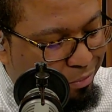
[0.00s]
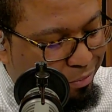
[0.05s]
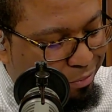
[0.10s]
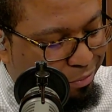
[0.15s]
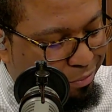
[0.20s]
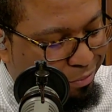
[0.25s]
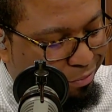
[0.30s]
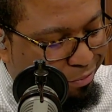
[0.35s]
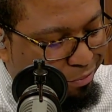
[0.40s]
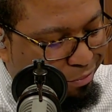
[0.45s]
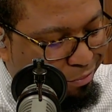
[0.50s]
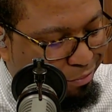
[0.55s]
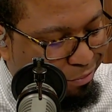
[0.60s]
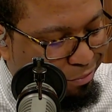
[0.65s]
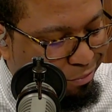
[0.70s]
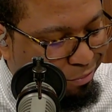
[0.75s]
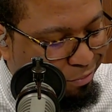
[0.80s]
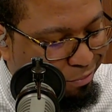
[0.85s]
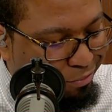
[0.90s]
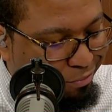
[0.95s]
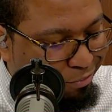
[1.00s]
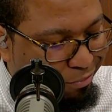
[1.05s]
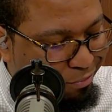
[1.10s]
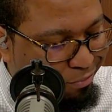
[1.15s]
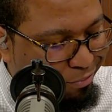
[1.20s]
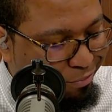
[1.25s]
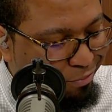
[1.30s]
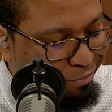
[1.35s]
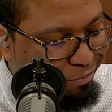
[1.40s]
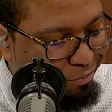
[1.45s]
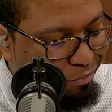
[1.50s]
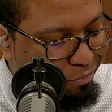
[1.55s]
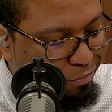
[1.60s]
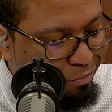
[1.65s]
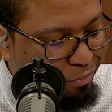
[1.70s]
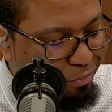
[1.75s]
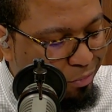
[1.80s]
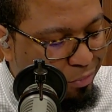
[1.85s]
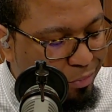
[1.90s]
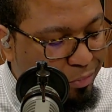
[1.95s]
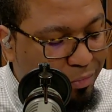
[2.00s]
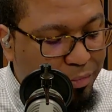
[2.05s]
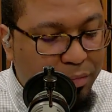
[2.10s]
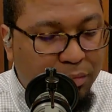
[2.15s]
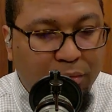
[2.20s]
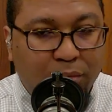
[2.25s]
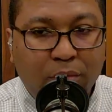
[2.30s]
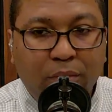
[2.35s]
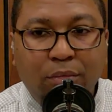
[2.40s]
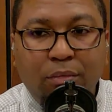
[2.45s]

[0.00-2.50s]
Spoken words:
(silence)